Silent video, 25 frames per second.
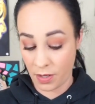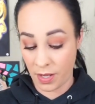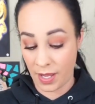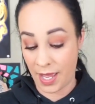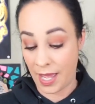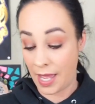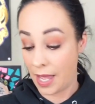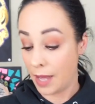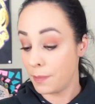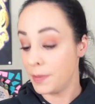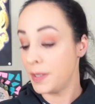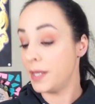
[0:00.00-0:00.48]

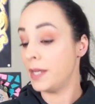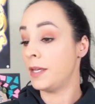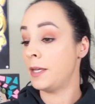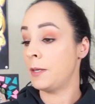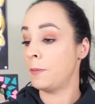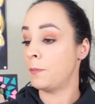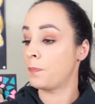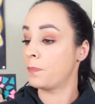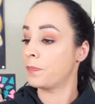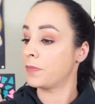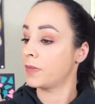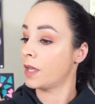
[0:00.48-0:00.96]

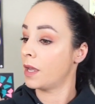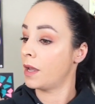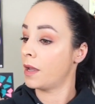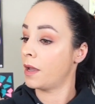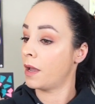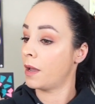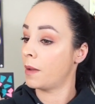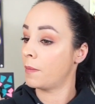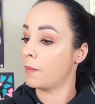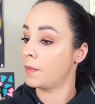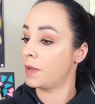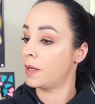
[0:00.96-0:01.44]
Abby,
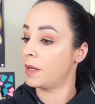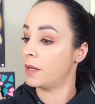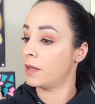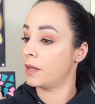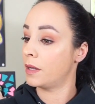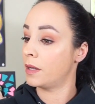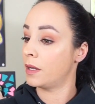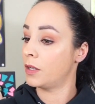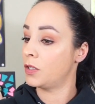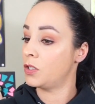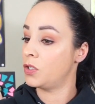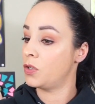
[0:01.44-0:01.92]

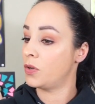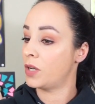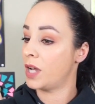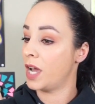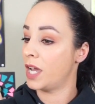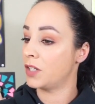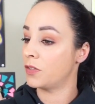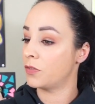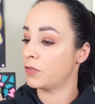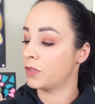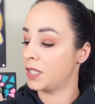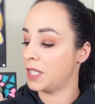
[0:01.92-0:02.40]
a new
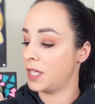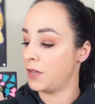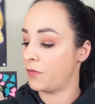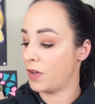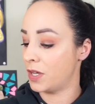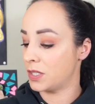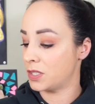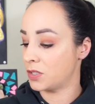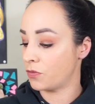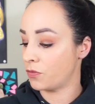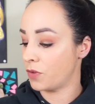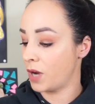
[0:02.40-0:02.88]
kind of relief
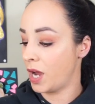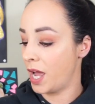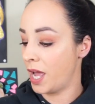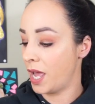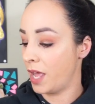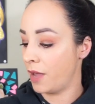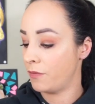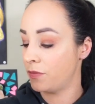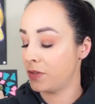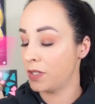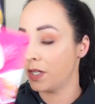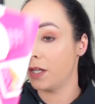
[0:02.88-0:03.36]
has
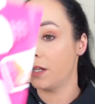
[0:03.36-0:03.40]
arrived.